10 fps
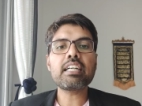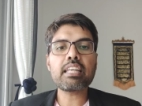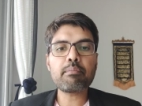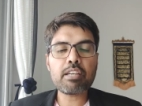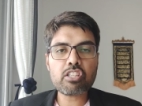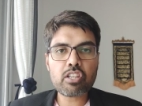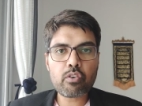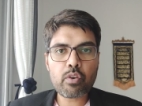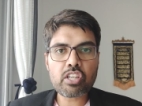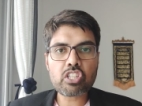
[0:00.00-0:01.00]
image
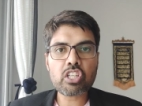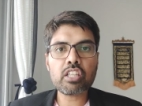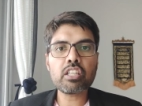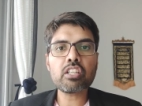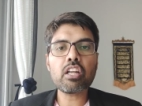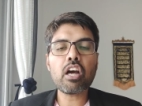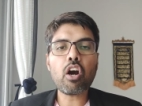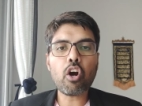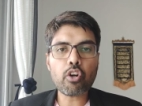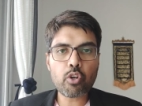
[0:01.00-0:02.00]
generation,
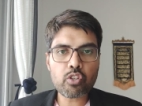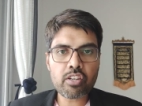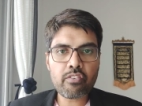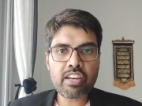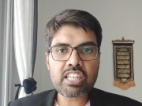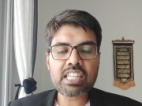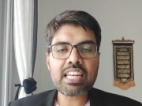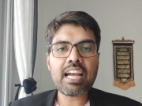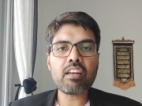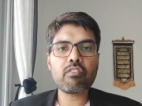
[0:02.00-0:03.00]
audio
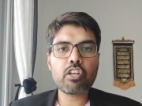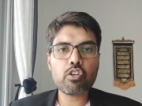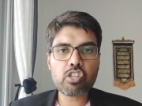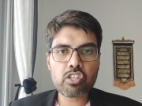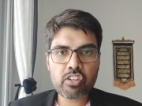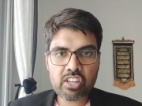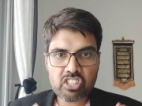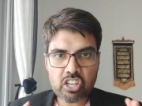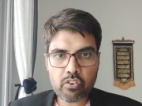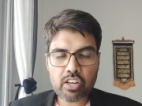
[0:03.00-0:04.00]
generation, and video
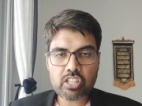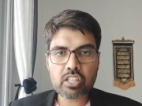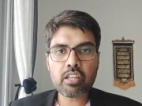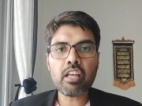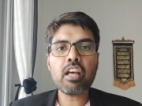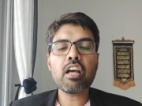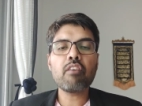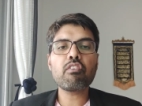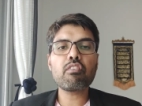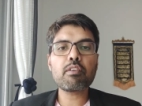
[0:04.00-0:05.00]
generation.
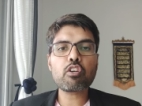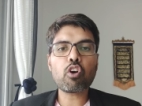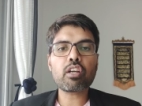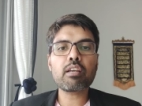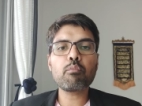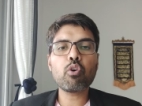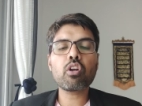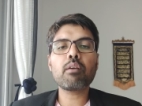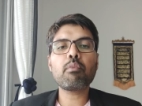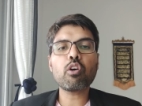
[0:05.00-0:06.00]
We will be talking more
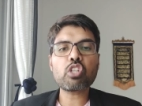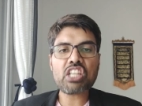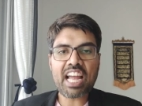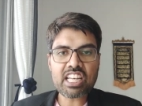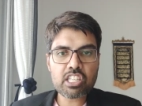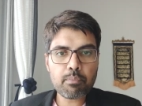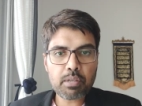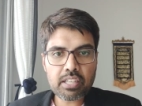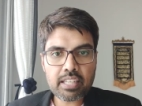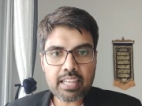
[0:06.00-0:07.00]
about
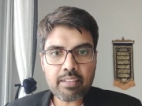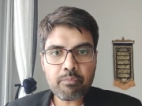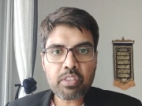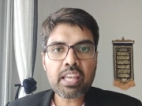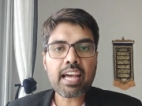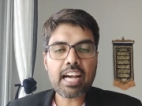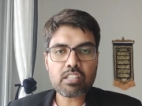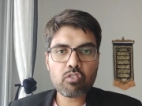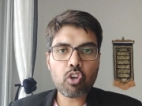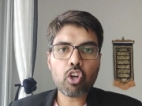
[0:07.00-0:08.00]
ChatGPT.
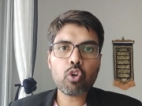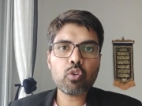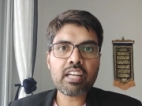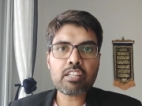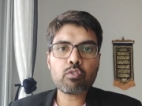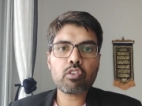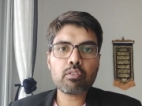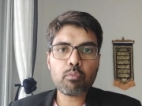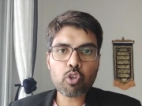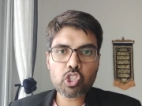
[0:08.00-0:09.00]
As we all know, that is one of the
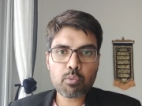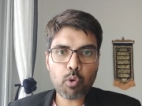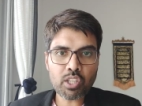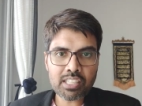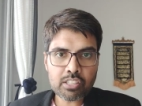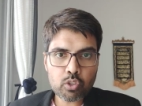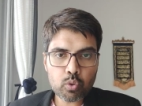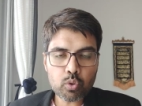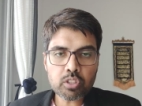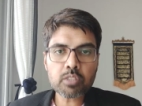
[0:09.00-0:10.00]
most important
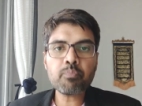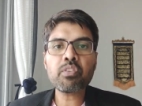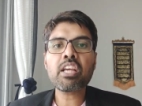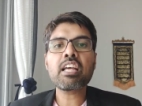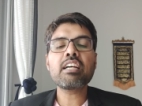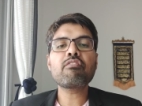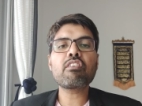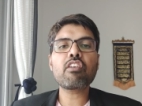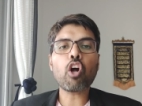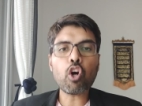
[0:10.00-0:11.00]
tools. We
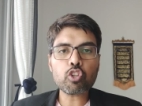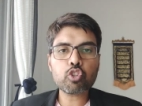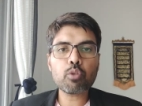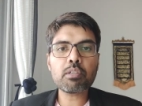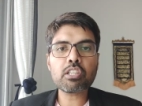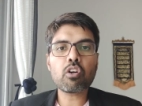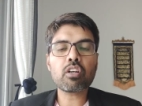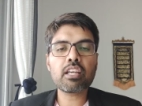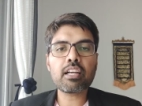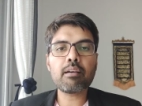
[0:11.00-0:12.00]
will also be
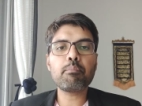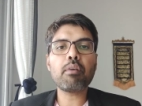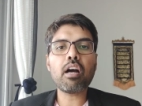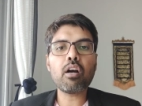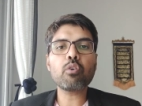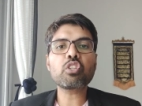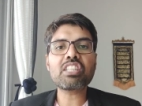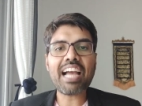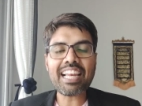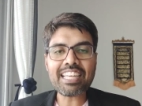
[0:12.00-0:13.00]
talking about
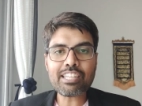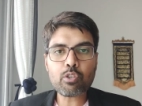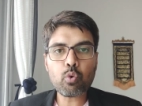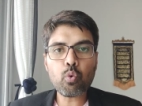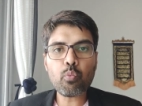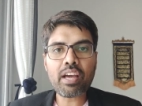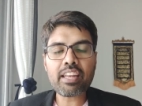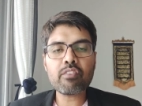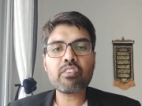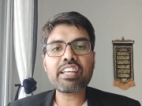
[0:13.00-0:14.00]
DALI 2,
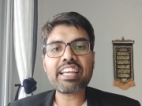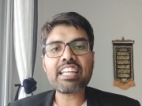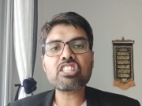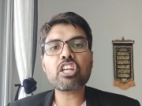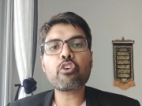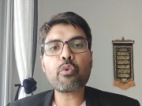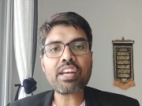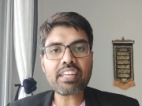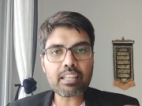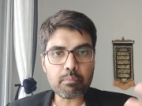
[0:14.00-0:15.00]
wherein we can
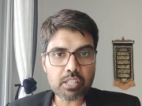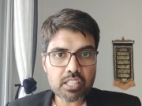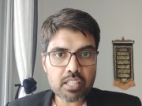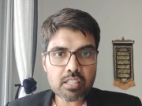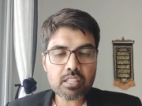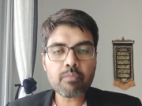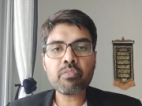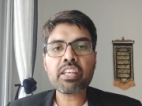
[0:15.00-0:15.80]
generate images,